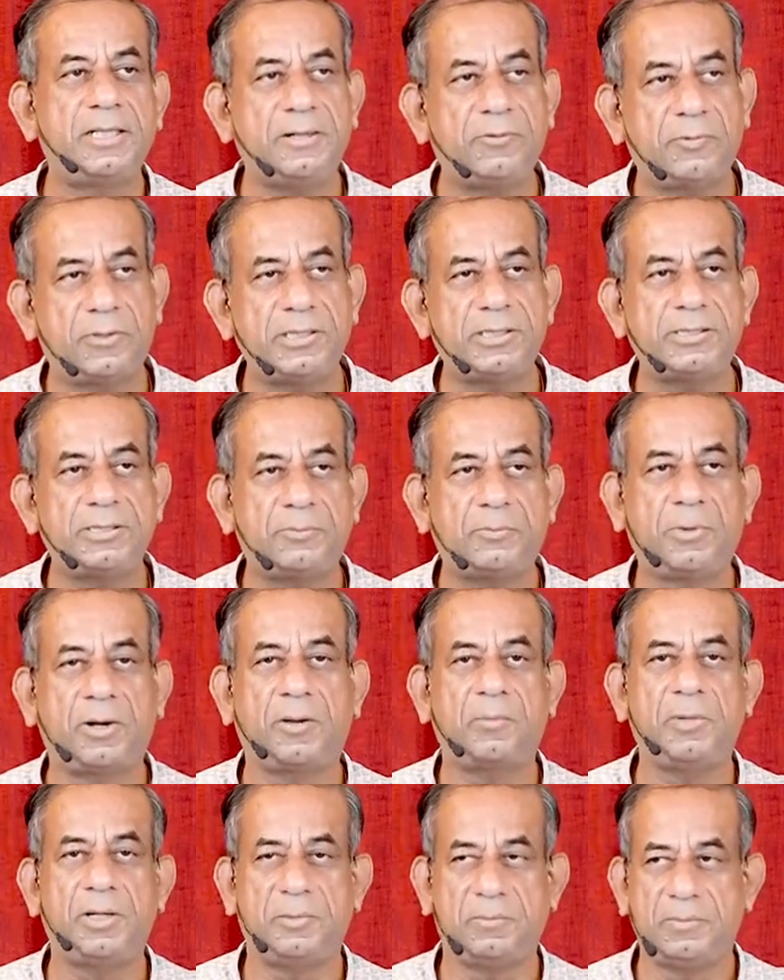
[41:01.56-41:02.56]
then what is the
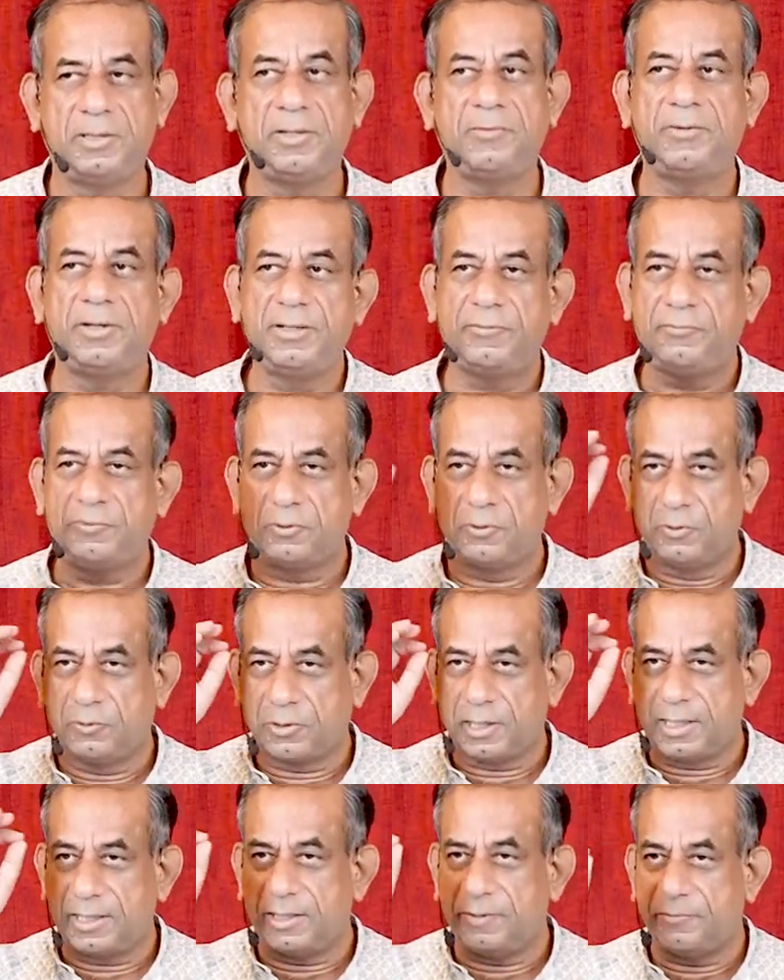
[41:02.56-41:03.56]
problem? Even if you
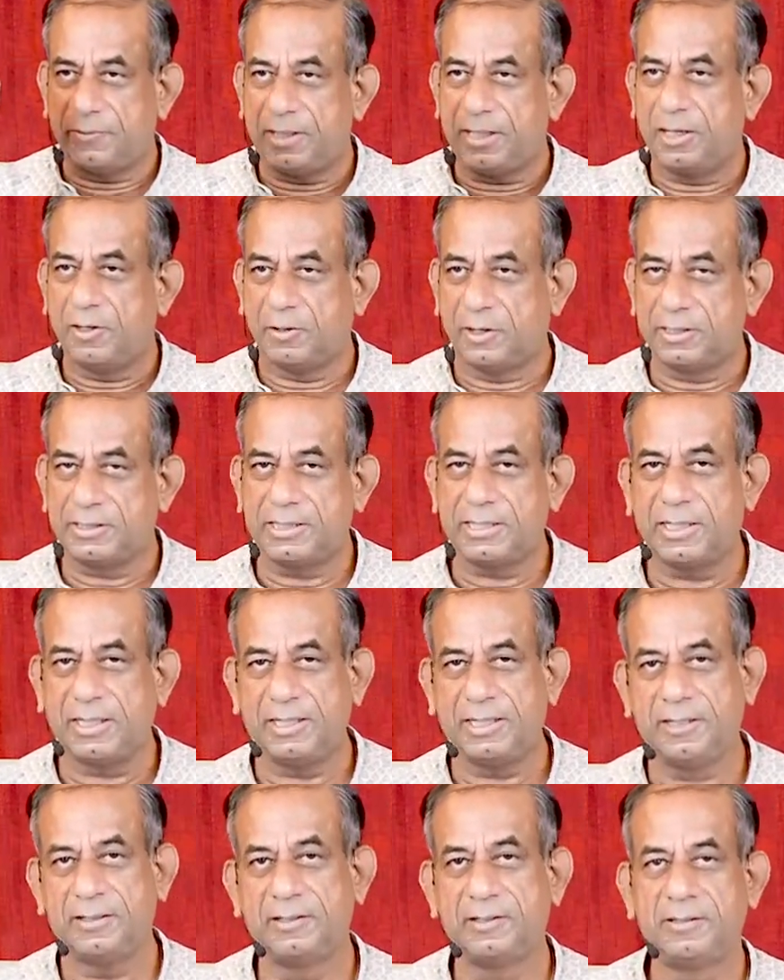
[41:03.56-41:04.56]
look at it very
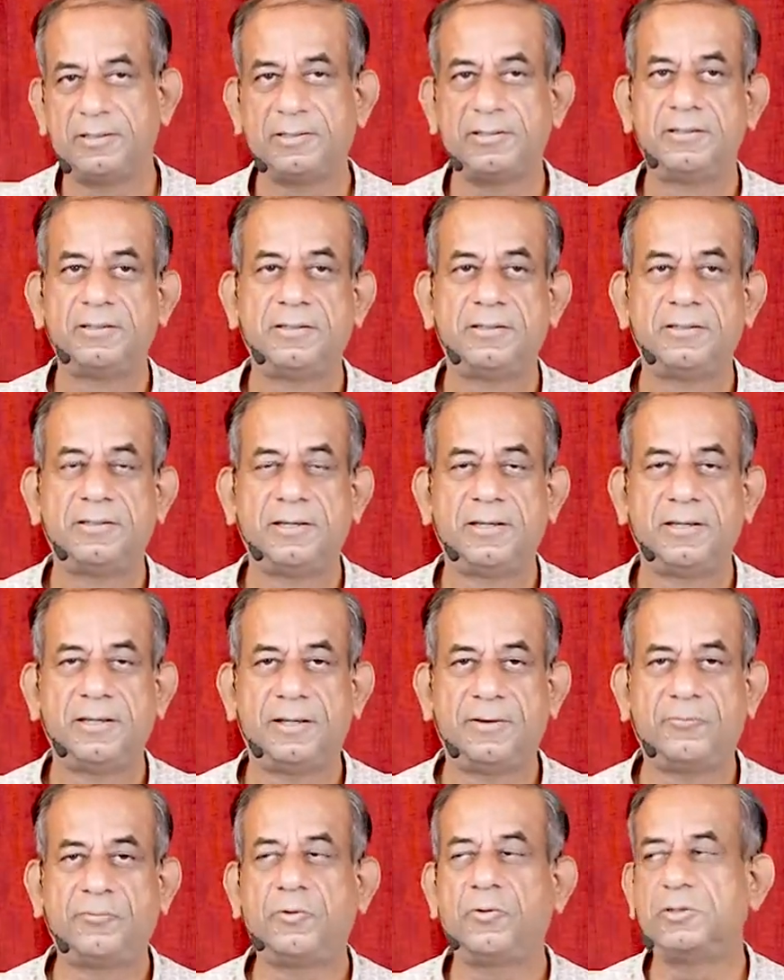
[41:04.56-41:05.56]
logically.
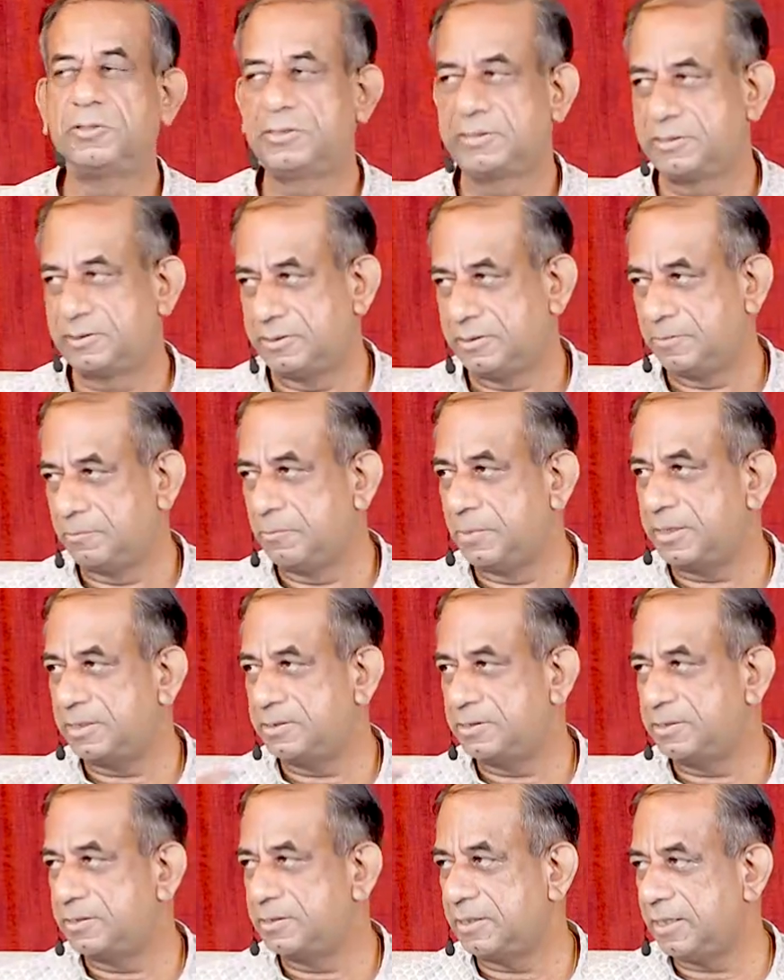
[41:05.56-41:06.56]
Of course,
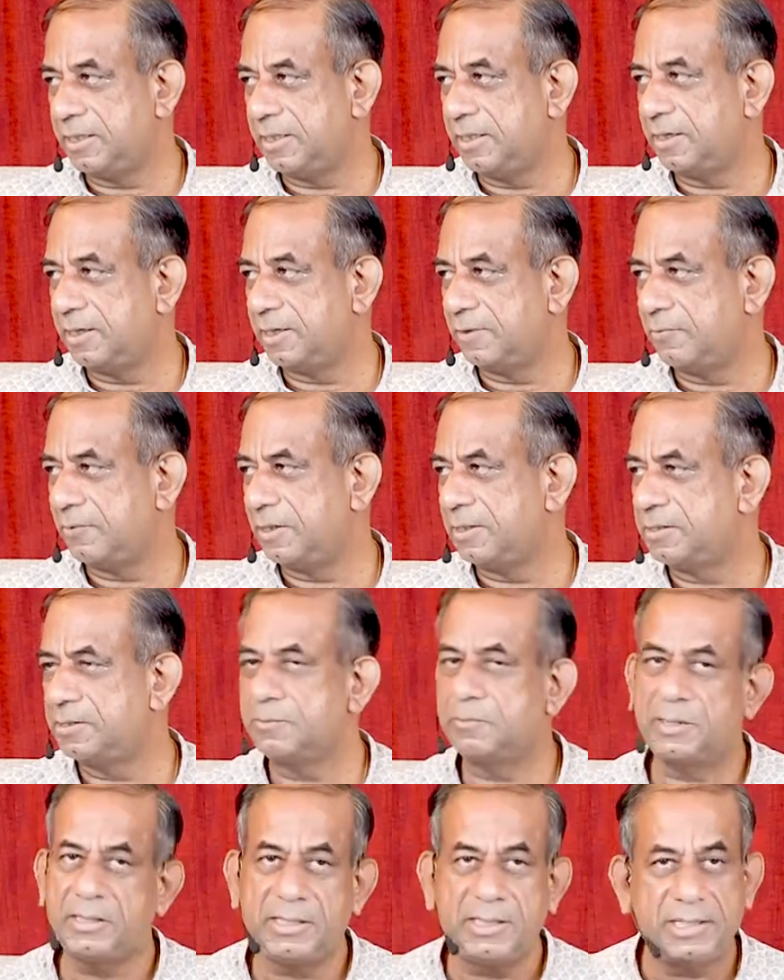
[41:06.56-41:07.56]
best is an inner
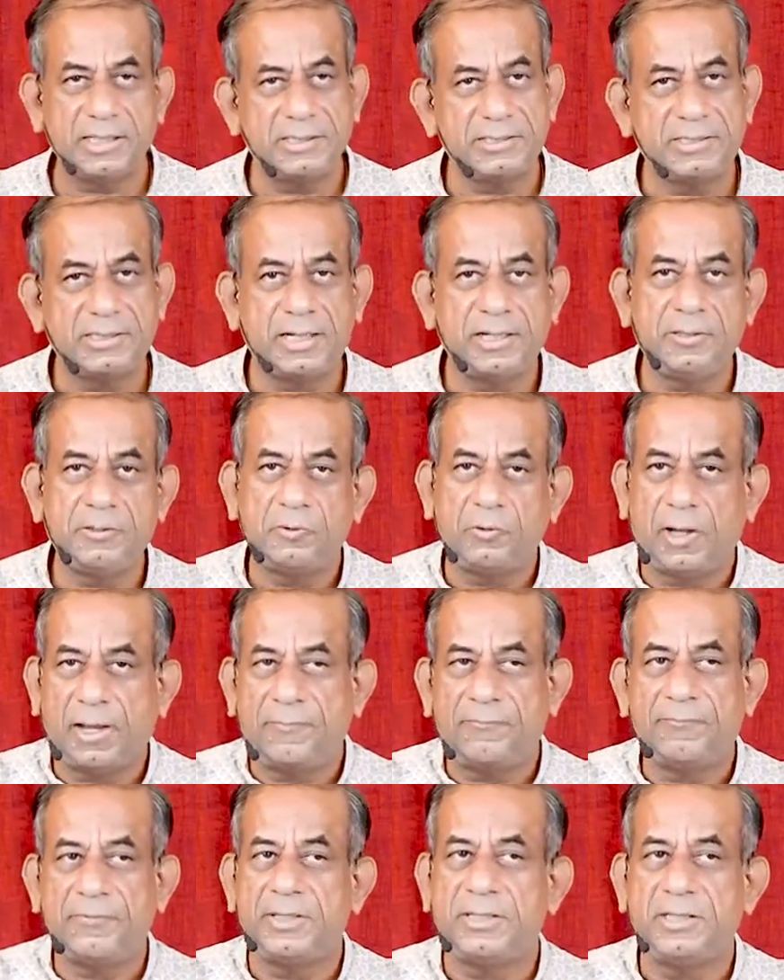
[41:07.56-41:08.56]
revelation. But he has said, you
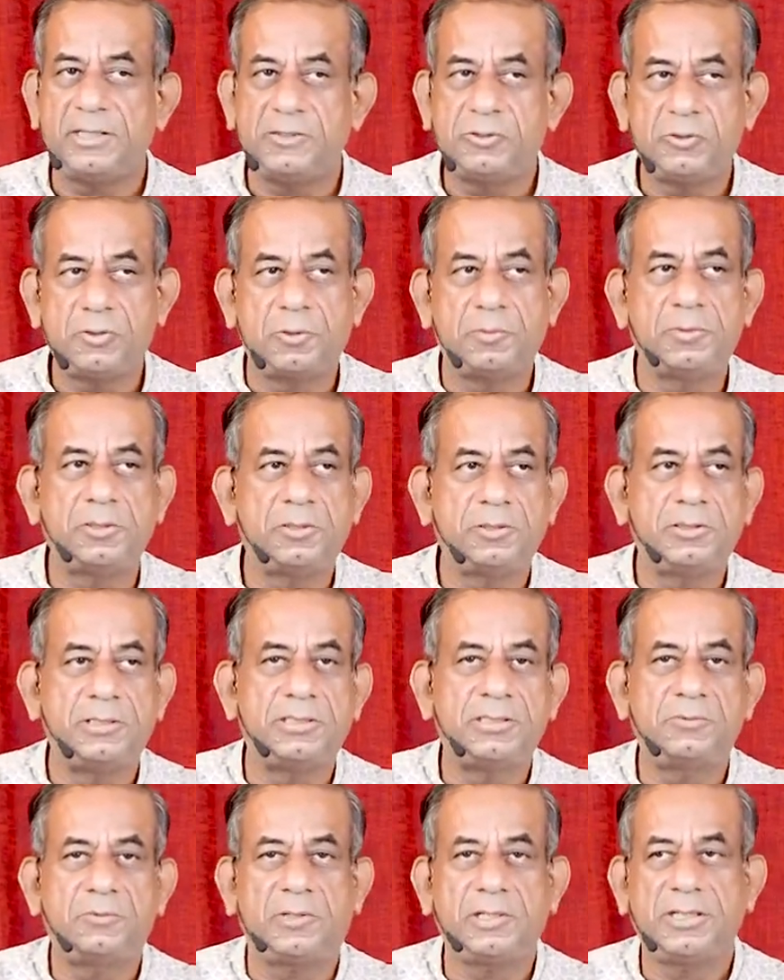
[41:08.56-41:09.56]
have faith in Sri Aurobindo.
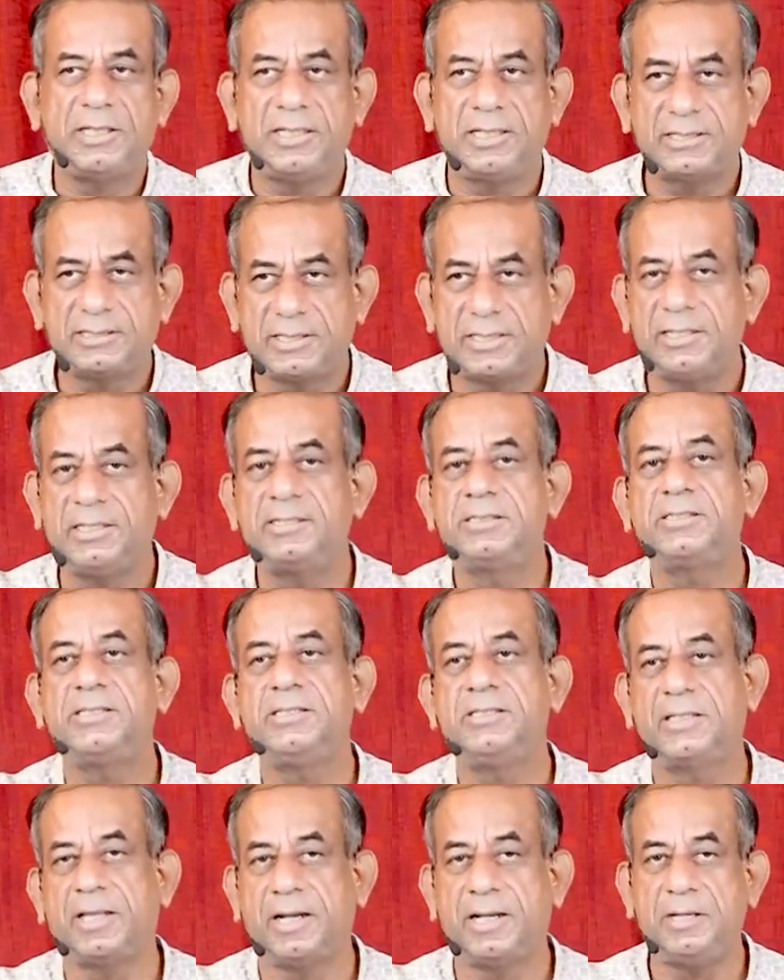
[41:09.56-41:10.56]
This is what he has said. It's
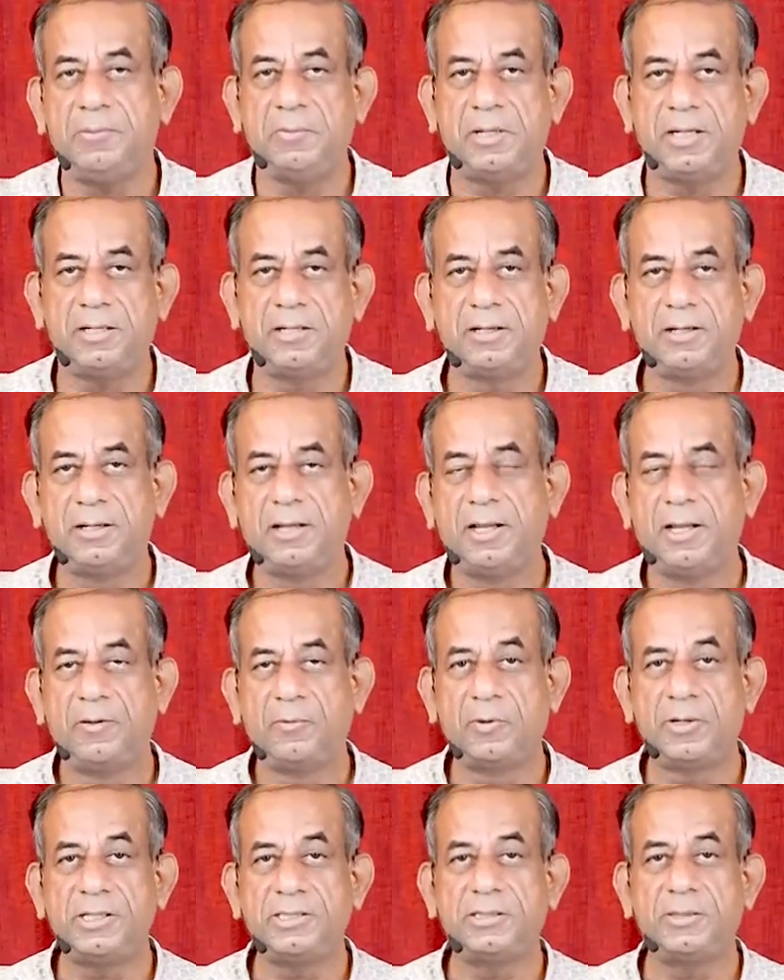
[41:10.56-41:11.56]
his arrangement.
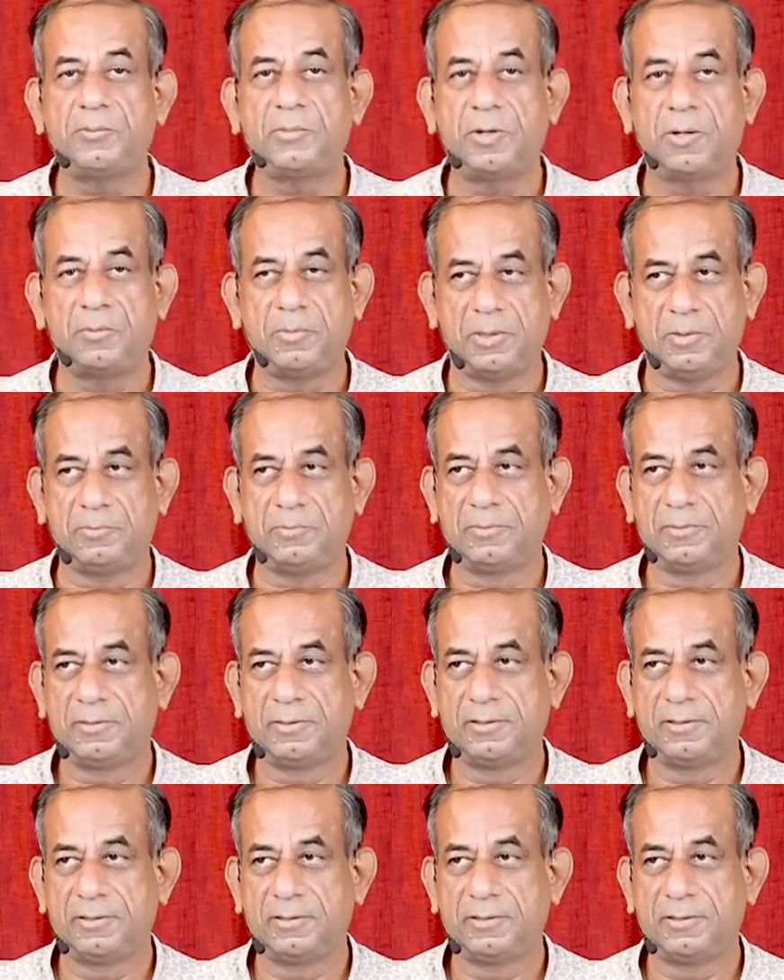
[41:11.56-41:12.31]
What is the problem?